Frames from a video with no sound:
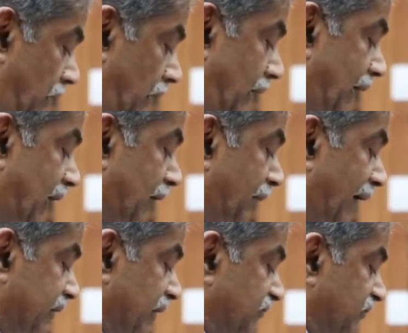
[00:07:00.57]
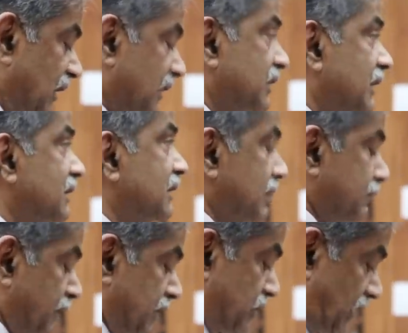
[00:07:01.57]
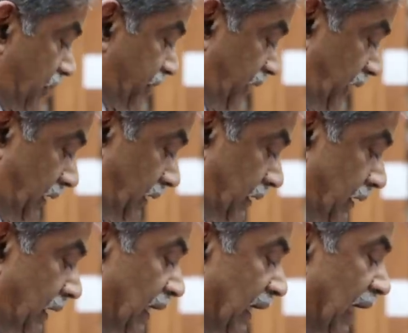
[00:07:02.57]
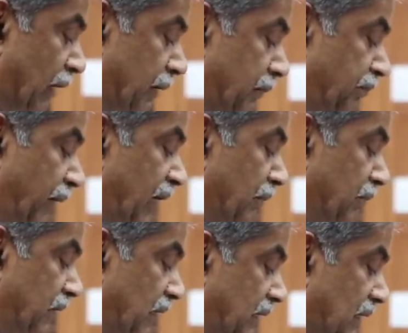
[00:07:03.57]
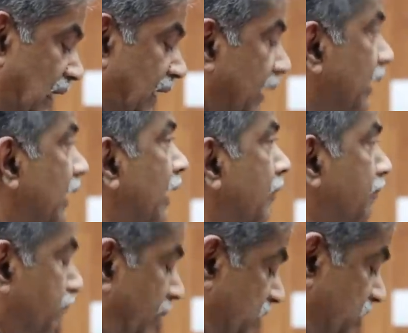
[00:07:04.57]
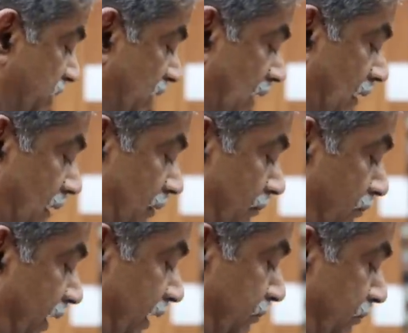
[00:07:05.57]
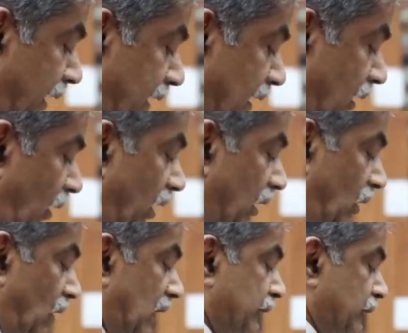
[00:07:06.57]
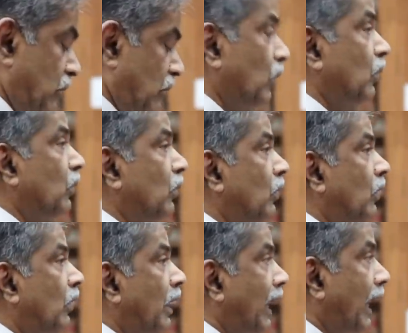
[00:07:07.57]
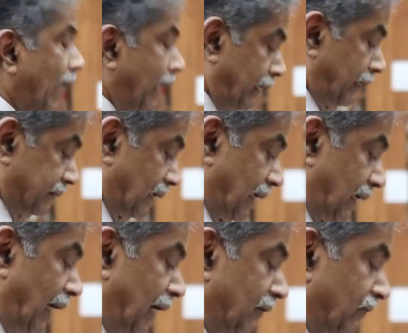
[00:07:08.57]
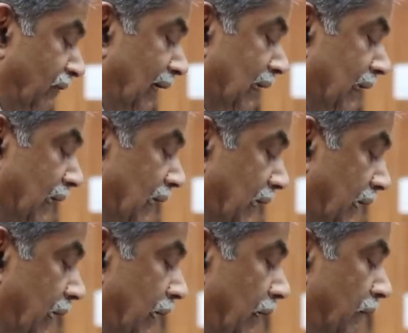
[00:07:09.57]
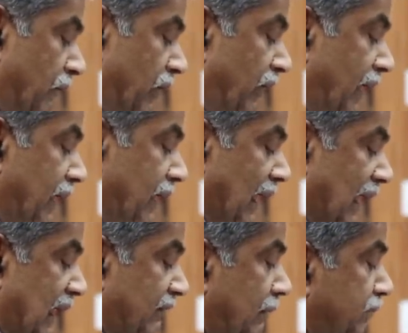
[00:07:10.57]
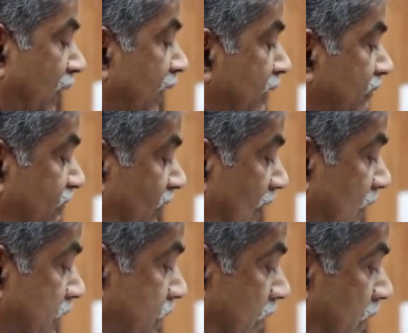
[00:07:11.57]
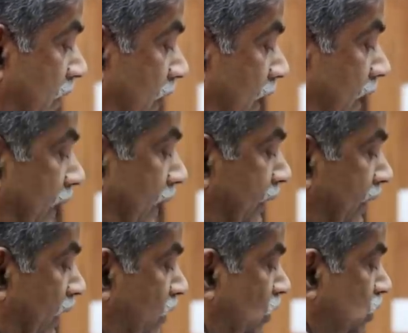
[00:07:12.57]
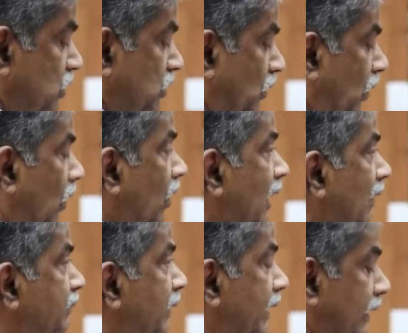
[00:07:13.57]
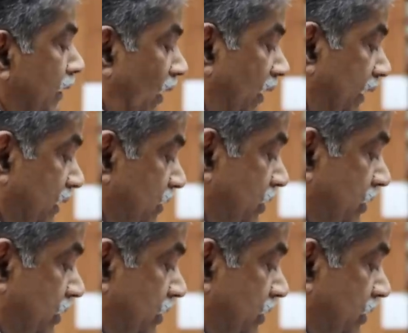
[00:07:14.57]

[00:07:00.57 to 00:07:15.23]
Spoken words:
in the matter of justice dispensation, have been preeminently impartial by remaining loyal only to law and unfailingly providing a level playing field in the court to all appearing lawyers,